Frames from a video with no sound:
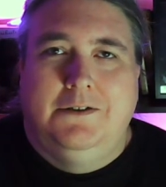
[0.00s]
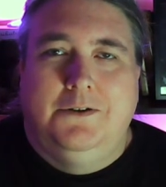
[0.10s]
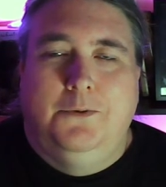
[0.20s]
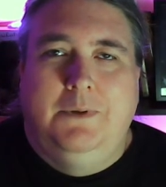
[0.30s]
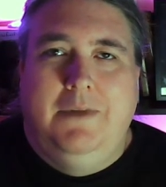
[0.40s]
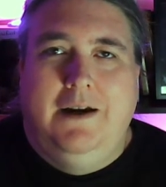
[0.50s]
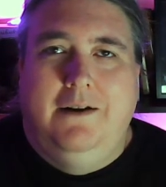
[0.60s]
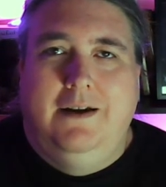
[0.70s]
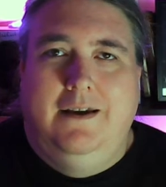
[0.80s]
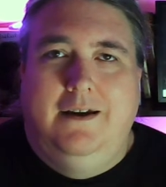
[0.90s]
So when
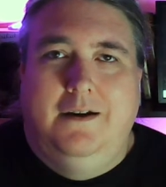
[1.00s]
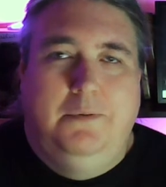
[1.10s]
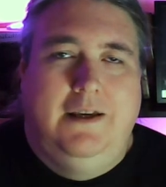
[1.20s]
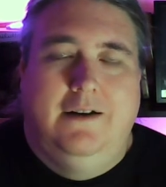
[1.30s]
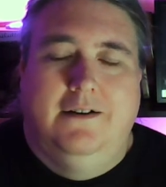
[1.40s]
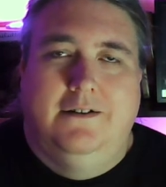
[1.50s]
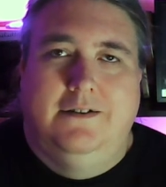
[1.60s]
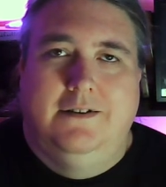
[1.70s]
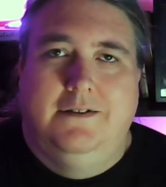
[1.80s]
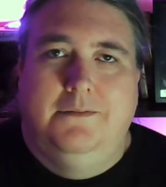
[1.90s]
Mary appeared
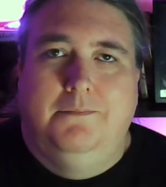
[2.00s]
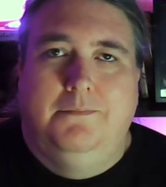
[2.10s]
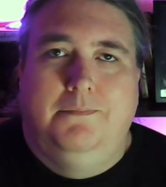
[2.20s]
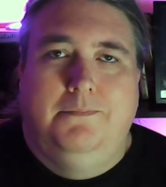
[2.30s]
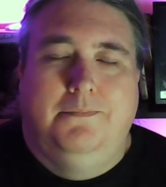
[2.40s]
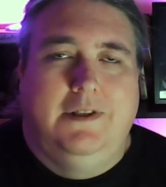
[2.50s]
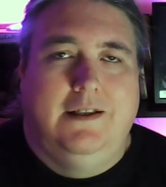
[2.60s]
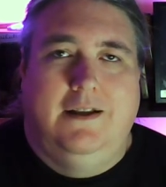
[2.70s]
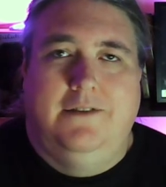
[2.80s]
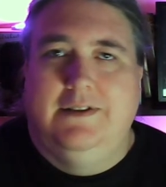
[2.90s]
to this
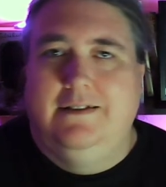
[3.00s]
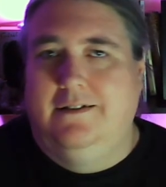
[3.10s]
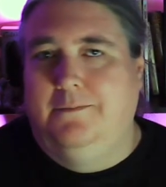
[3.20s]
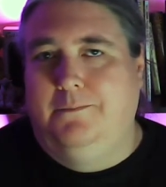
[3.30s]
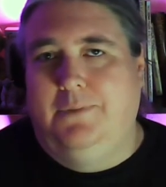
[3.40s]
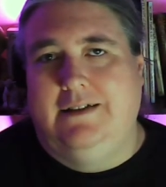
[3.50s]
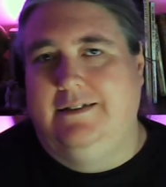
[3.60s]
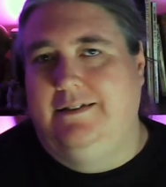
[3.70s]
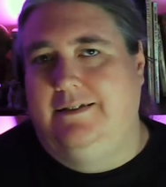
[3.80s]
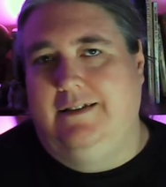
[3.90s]
beloved,
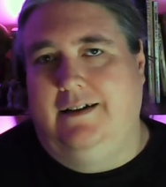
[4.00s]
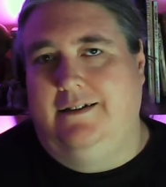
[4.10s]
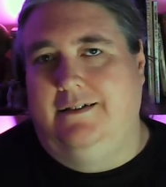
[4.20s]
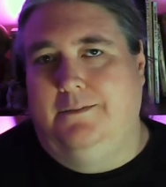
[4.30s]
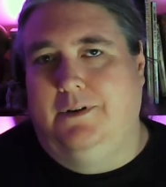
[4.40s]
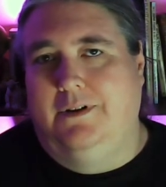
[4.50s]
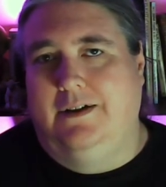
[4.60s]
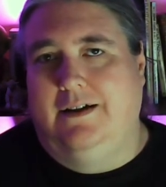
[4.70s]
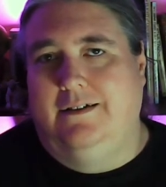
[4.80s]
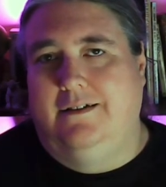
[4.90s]
blessed Saint
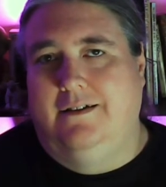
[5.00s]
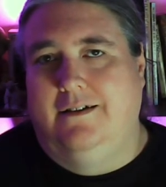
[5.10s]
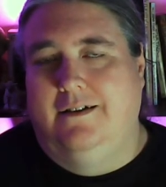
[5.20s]
Bernadette